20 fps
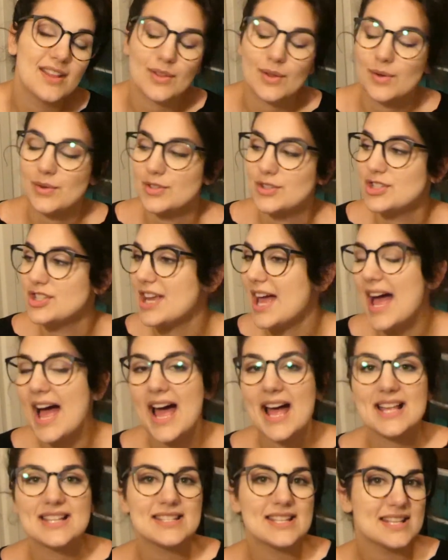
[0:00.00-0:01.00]
Pull
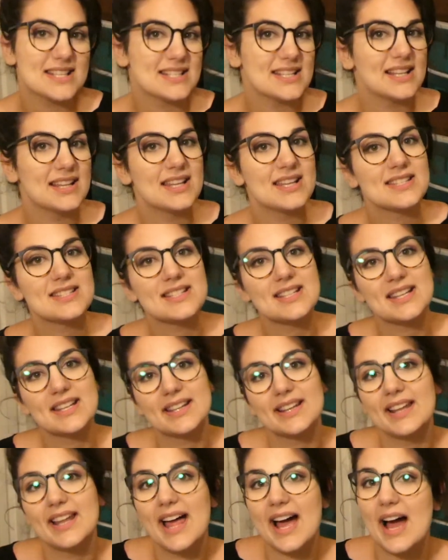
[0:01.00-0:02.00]
jazz, easy
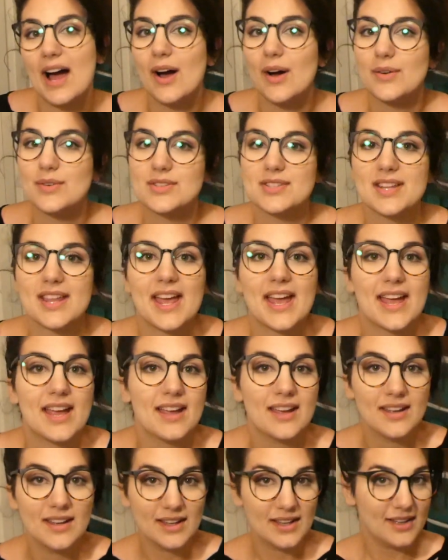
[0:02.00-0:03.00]
listening, lounge,
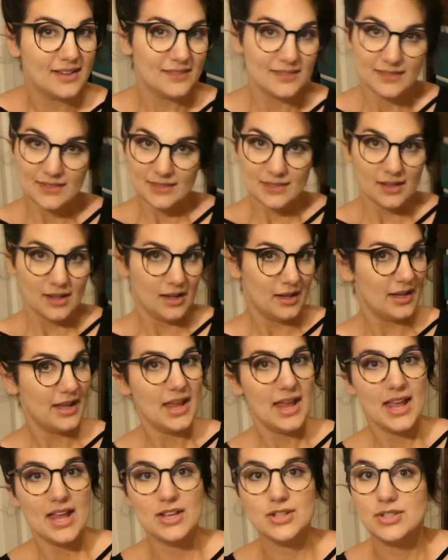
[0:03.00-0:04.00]
like
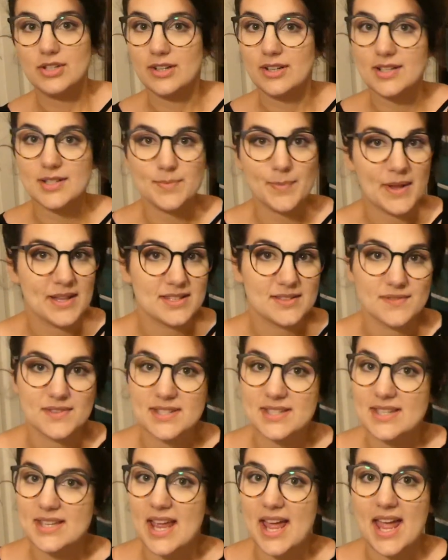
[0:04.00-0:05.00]
eat your expensive
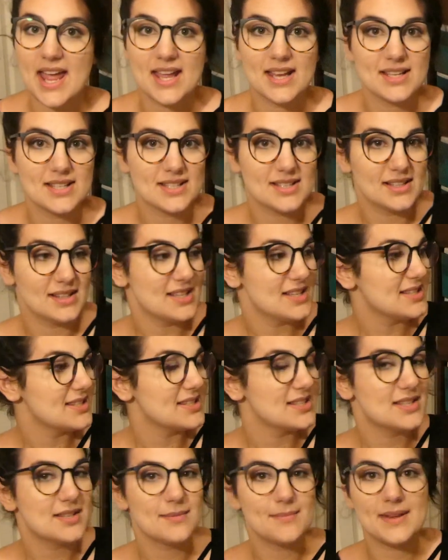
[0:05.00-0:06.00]
steaks,
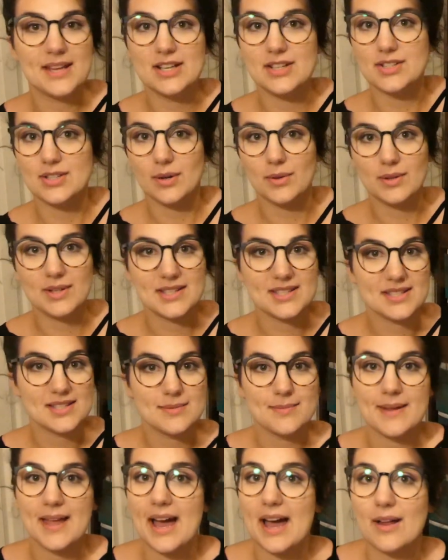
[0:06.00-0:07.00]
listen to me, don't listen
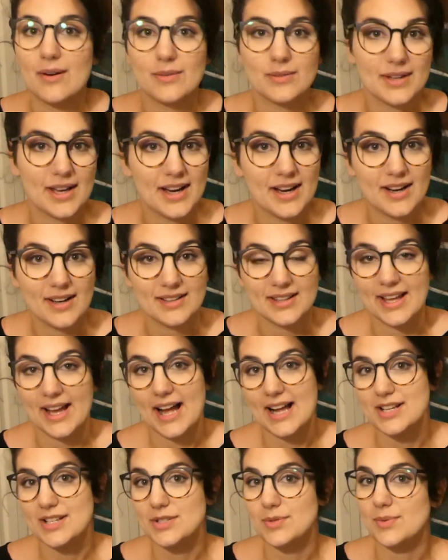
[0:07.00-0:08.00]
to me, I don't care.
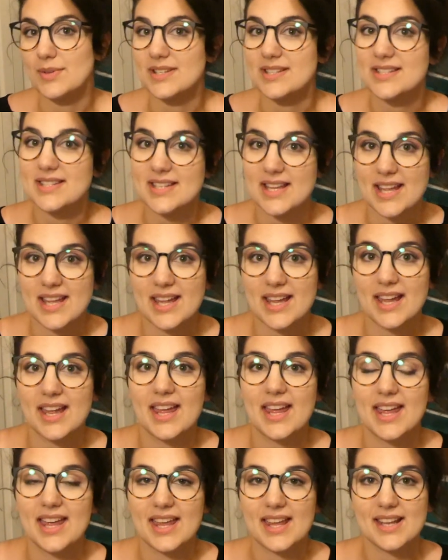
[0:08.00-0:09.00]
Like, I just want to
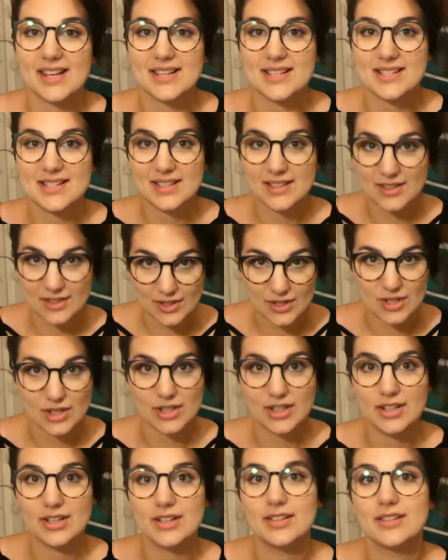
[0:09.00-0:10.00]
sing and
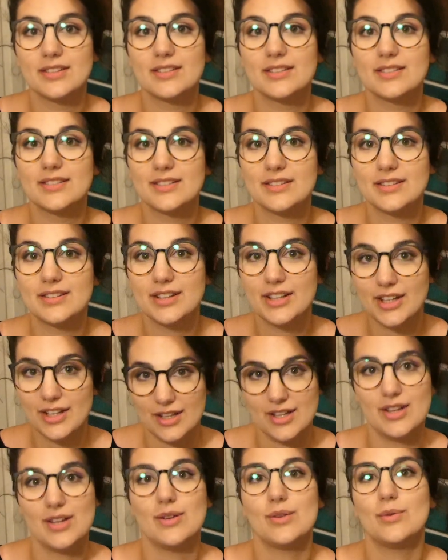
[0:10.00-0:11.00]
look
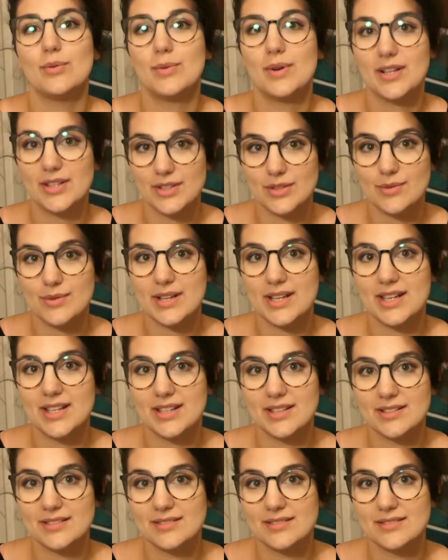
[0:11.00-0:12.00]
cute while doing it.